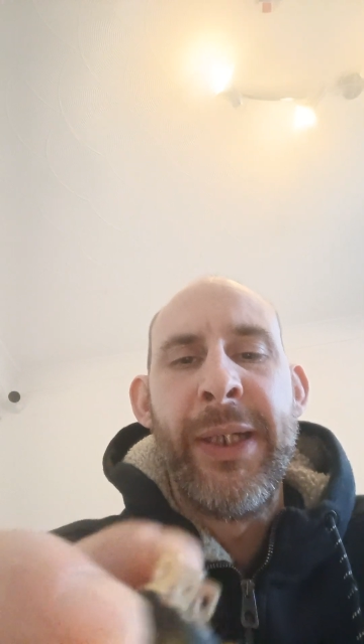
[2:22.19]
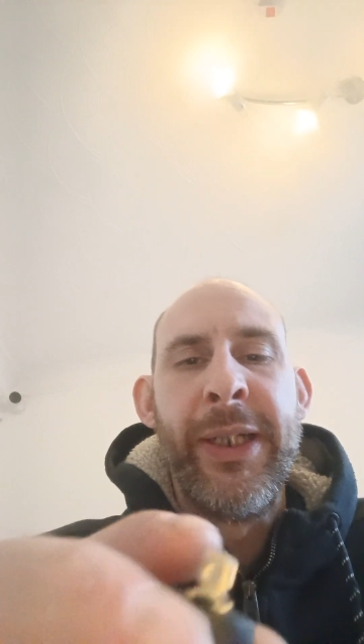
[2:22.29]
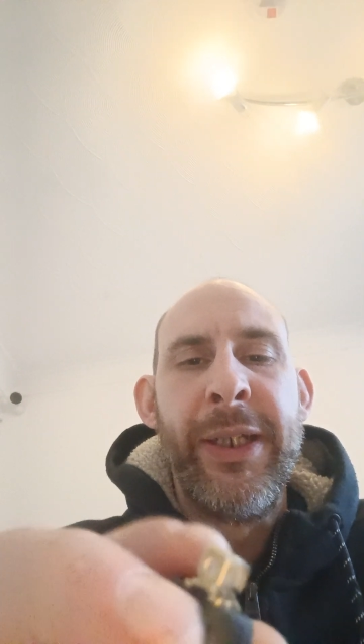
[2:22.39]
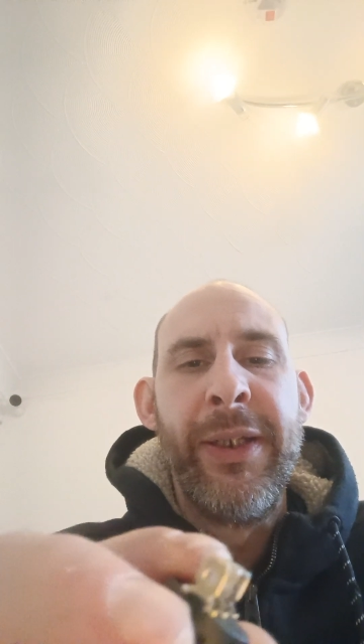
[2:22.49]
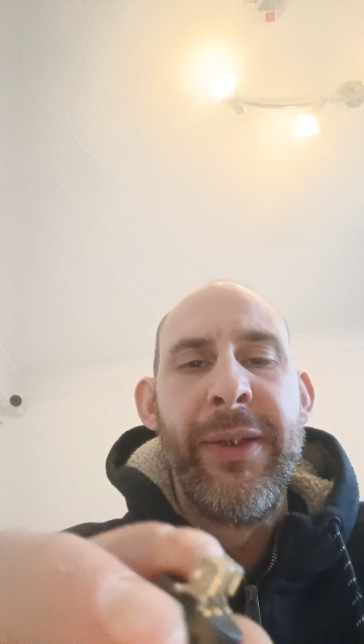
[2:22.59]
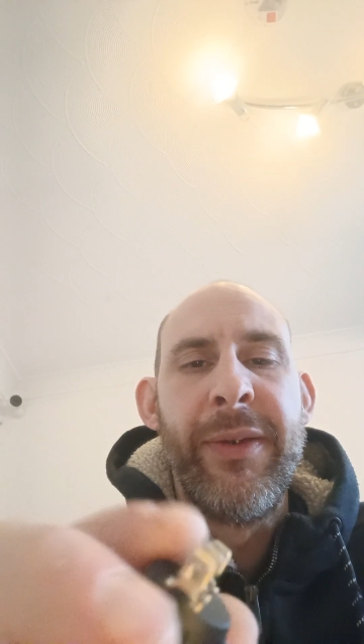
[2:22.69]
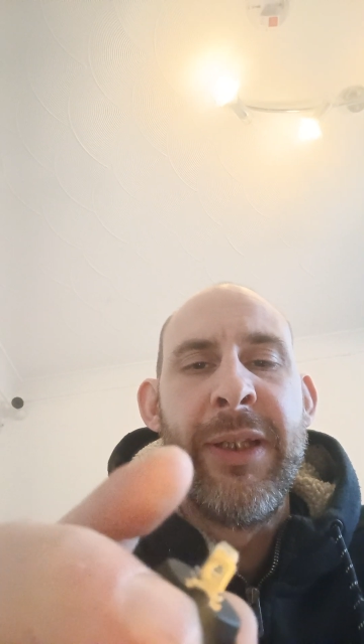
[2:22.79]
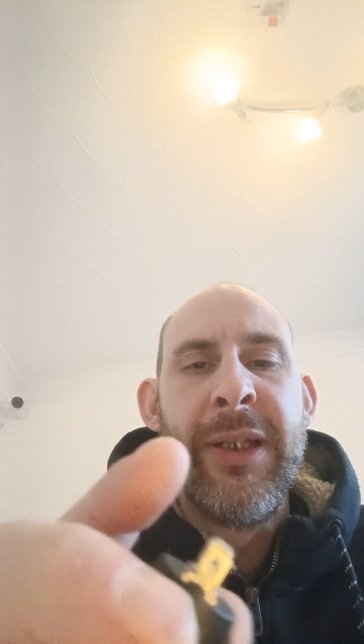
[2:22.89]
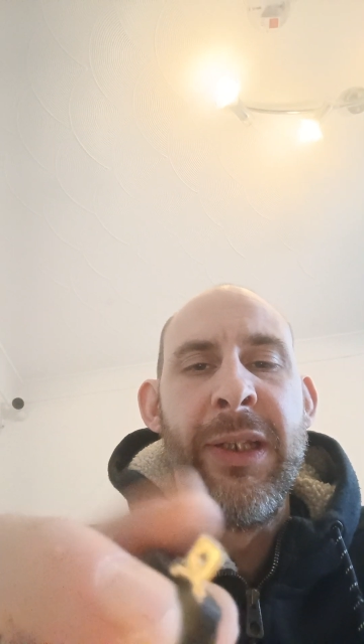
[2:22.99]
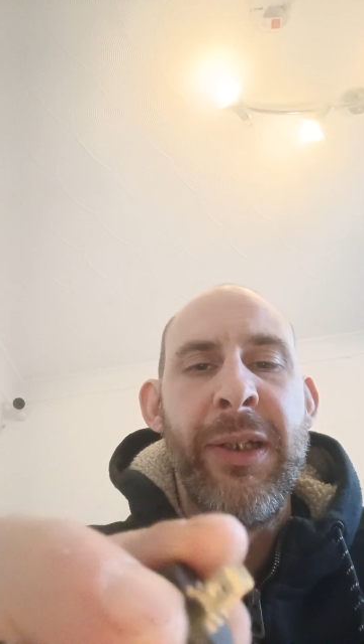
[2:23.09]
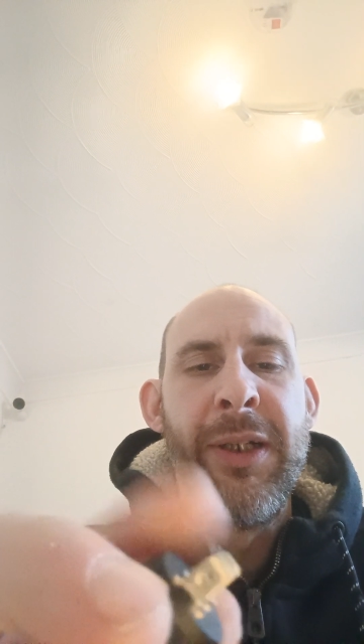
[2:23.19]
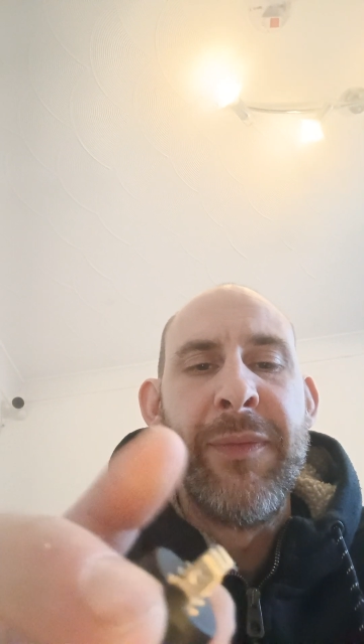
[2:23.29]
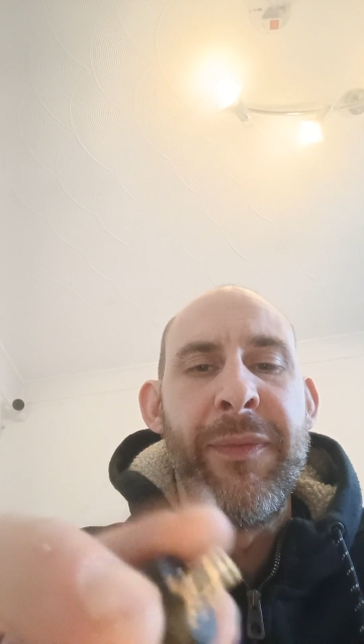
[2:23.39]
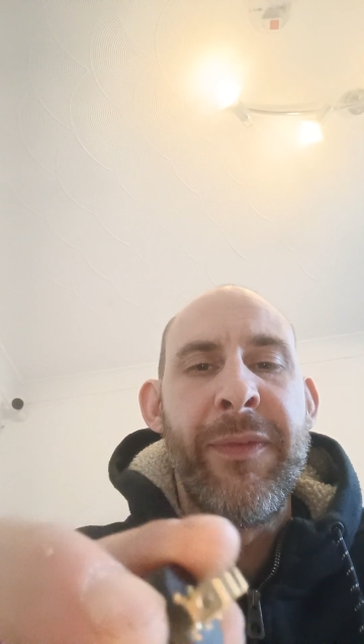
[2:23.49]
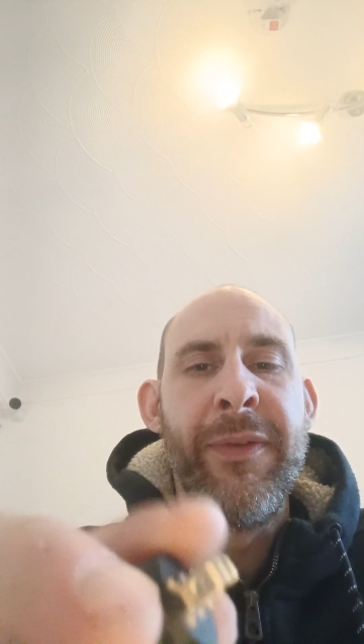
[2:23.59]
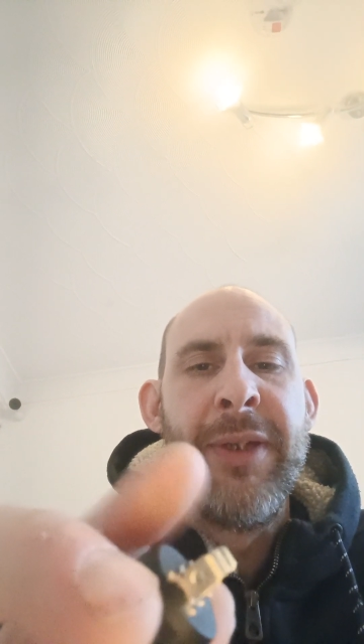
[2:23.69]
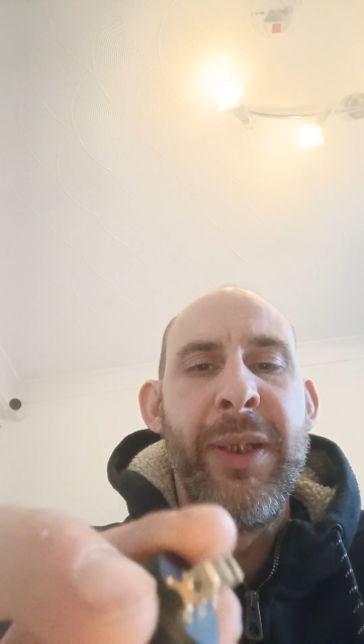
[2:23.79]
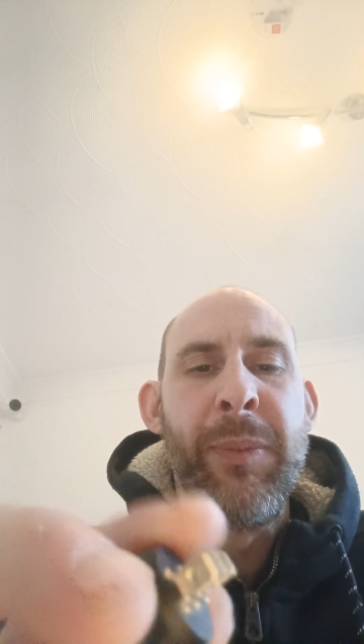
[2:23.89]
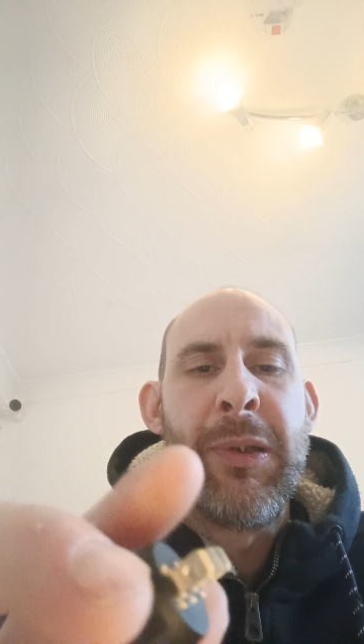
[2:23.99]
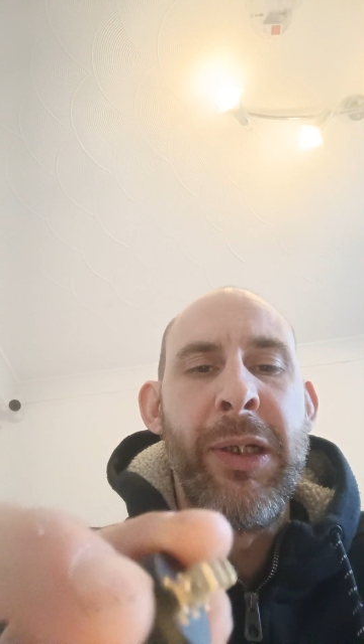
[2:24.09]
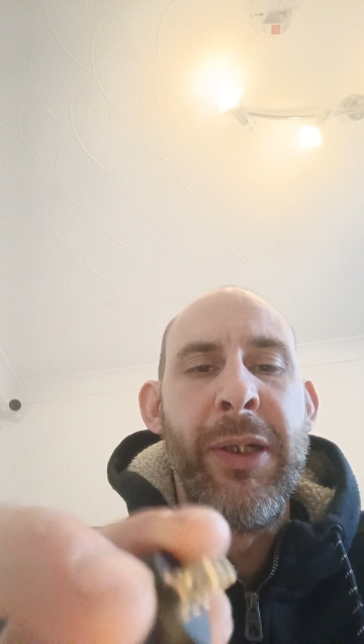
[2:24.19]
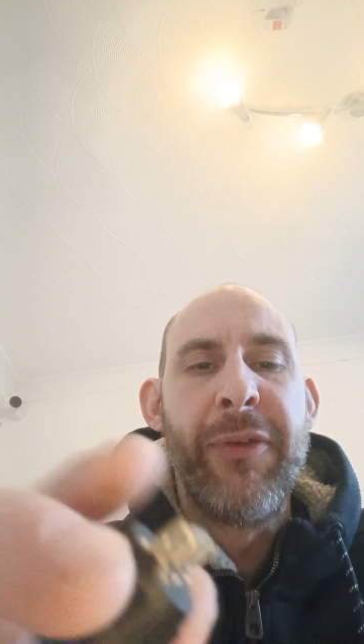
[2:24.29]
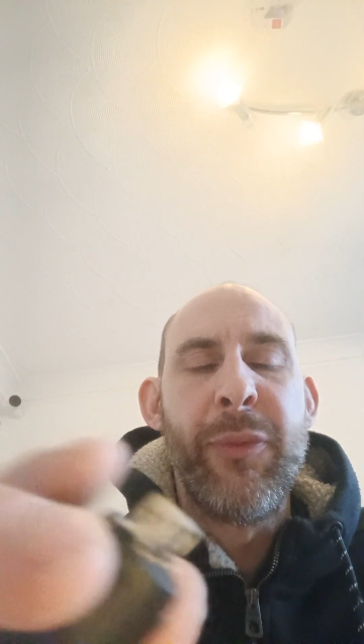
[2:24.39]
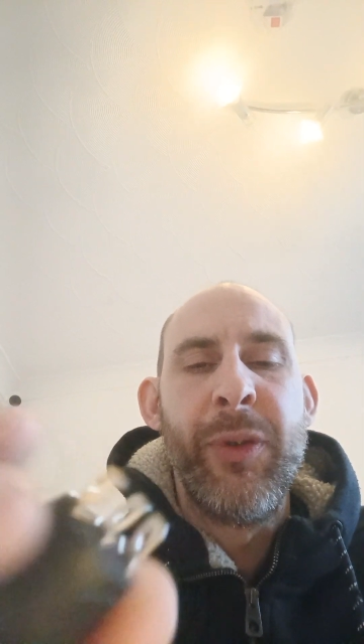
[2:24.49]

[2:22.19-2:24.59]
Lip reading: and then the live to the appliance,